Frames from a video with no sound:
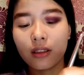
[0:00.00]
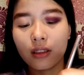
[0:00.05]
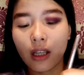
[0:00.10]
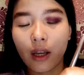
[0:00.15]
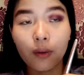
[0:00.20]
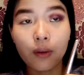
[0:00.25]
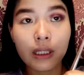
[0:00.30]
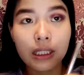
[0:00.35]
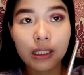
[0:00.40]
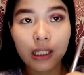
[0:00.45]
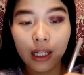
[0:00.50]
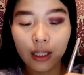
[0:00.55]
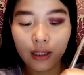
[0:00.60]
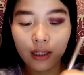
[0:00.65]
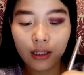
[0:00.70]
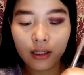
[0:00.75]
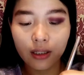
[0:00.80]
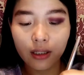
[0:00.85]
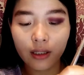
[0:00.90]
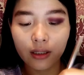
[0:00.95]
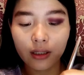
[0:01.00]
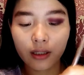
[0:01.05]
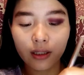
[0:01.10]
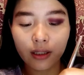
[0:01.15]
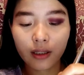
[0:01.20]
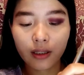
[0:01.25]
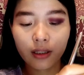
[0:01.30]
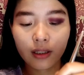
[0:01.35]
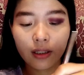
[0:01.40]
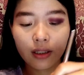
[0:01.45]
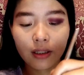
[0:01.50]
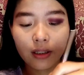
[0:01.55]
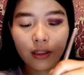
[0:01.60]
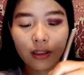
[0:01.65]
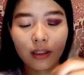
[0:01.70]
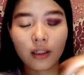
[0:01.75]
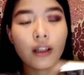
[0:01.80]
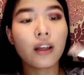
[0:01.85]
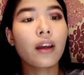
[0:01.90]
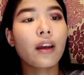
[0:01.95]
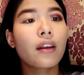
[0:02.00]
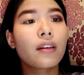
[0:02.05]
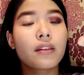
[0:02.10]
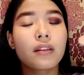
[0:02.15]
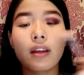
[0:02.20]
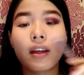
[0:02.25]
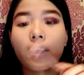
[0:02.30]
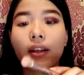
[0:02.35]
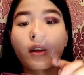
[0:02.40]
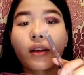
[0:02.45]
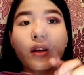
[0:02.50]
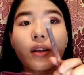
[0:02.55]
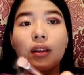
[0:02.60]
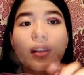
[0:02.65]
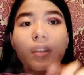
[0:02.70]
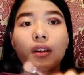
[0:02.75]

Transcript: I will take this color and then